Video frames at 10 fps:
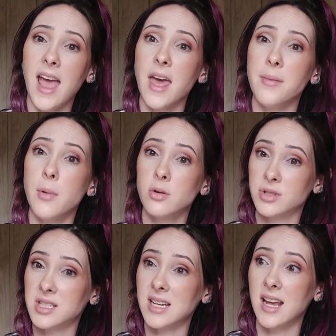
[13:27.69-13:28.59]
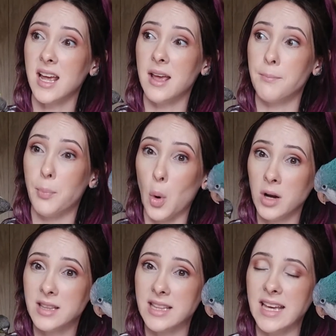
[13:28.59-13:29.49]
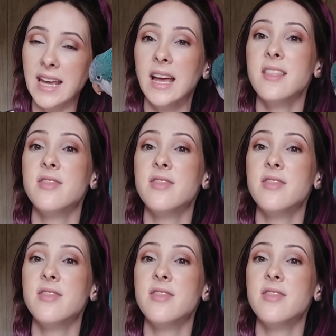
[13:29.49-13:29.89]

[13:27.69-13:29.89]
and most importantly,